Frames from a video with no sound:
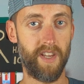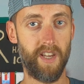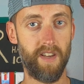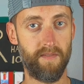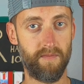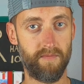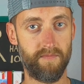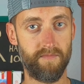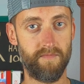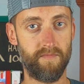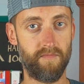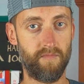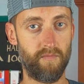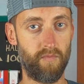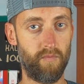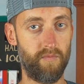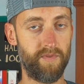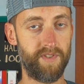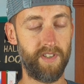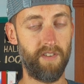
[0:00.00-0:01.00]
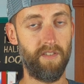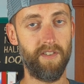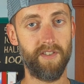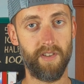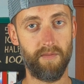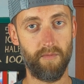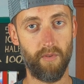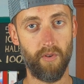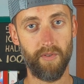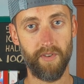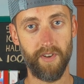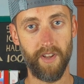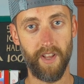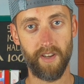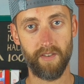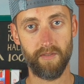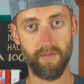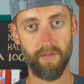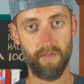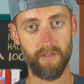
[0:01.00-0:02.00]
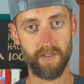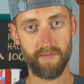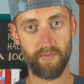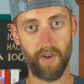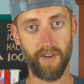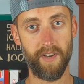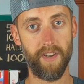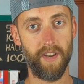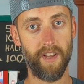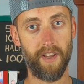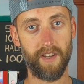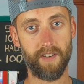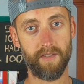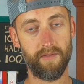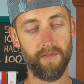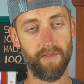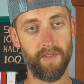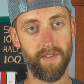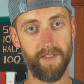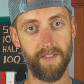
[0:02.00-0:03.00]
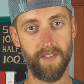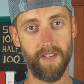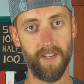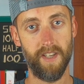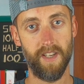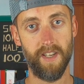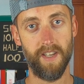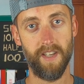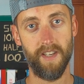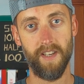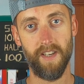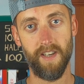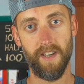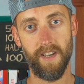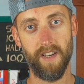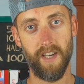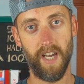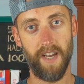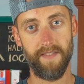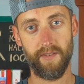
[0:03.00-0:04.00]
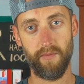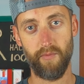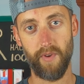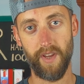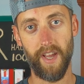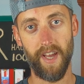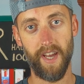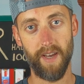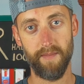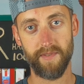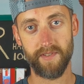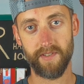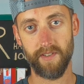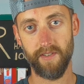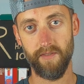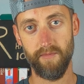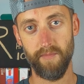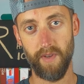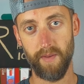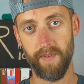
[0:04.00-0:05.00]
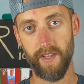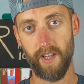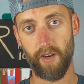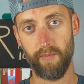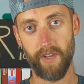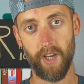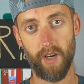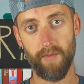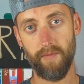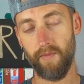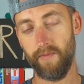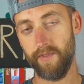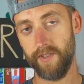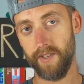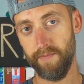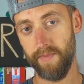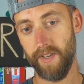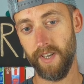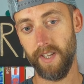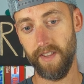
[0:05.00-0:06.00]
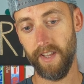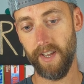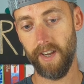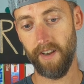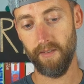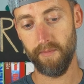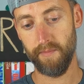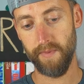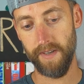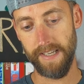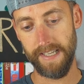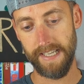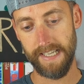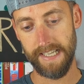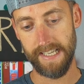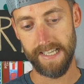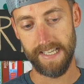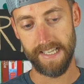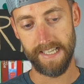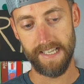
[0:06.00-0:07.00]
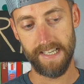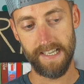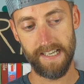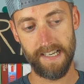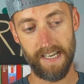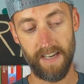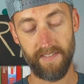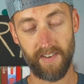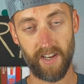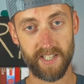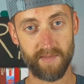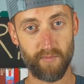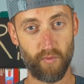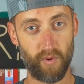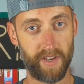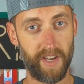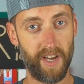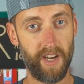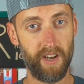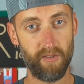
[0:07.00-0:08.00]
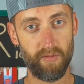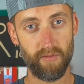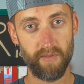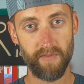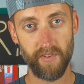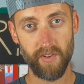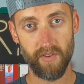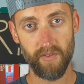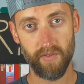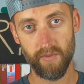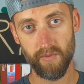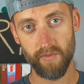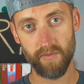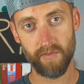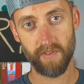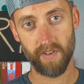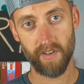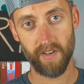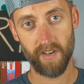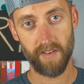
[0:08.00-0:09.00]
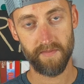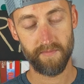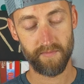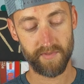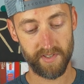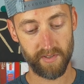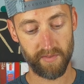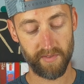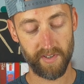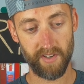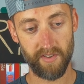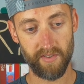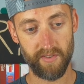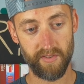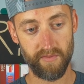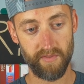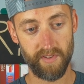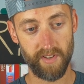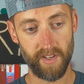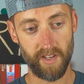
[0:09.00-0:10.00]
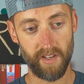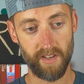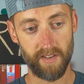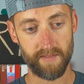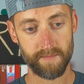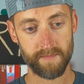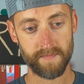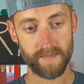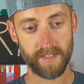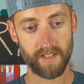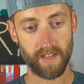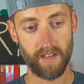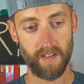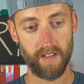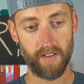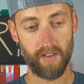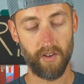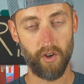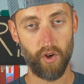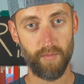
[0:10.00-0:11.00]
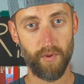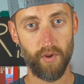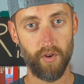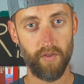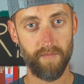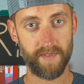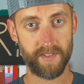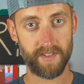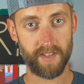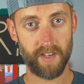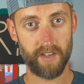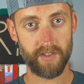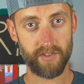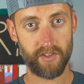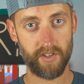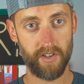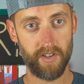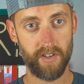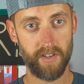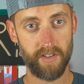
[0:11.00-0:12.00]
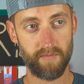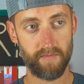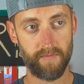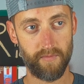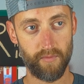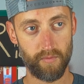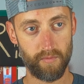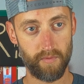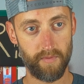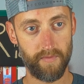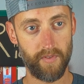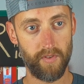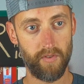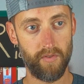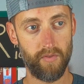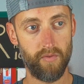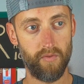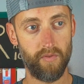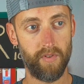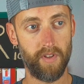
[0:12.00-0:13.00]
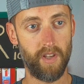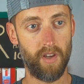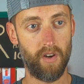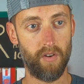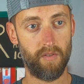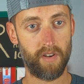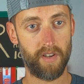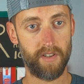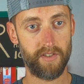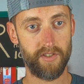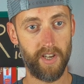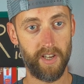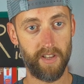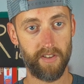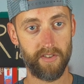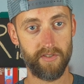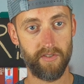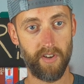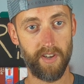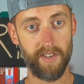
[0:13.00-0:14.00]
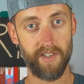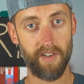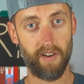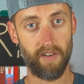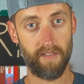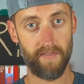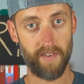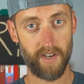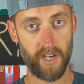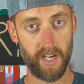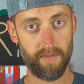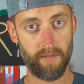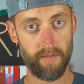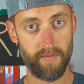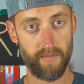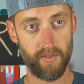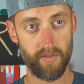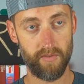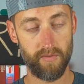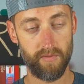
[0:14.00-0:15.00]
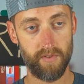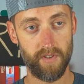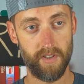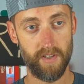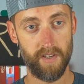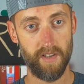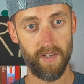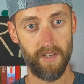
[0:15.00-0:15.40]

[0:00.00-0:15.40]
that have seriously rolled an ankle or sprained an ankle and uh, have to rehab, so maybe that'll be helpful for somebody there. But uh, I've got some more gear to review. Uh, still need to do the The Opo Massage Gun full review, the Hoka Challenger A T R five review,